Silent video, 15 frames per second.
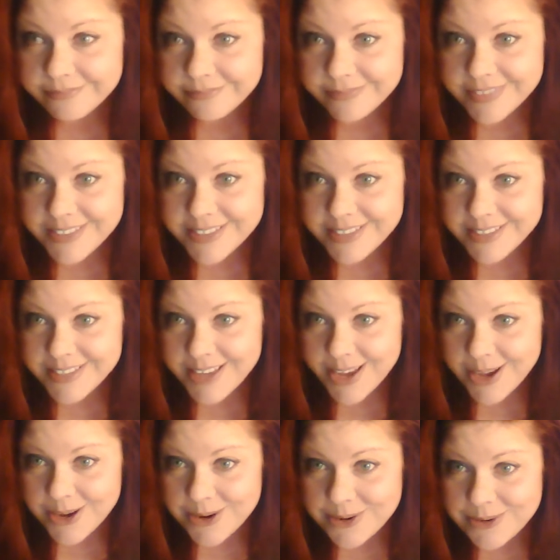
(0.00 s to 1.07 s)

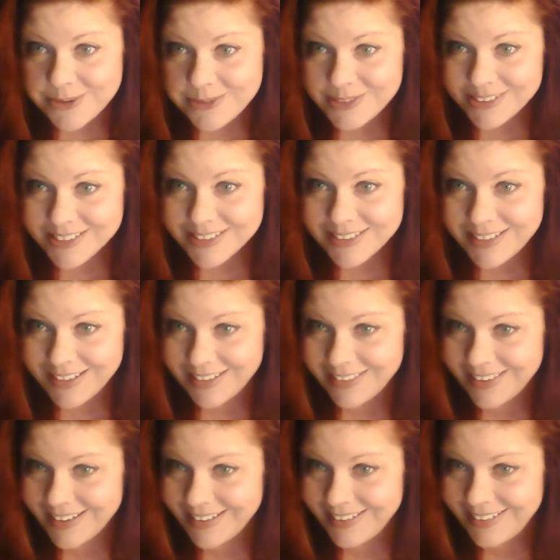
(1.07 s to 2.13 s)
So we'll see how
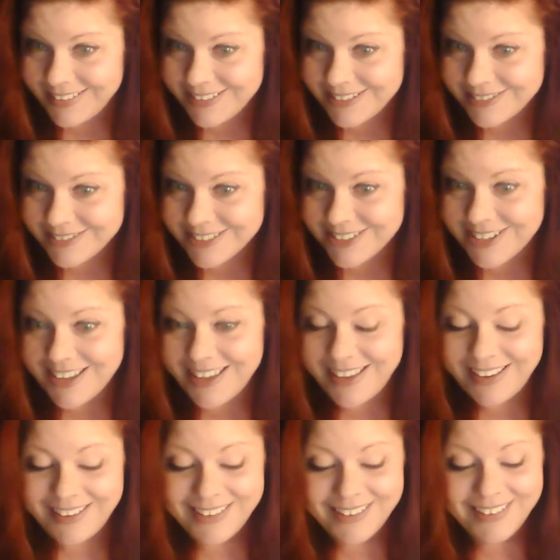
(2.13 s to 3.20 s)
that goes, okay?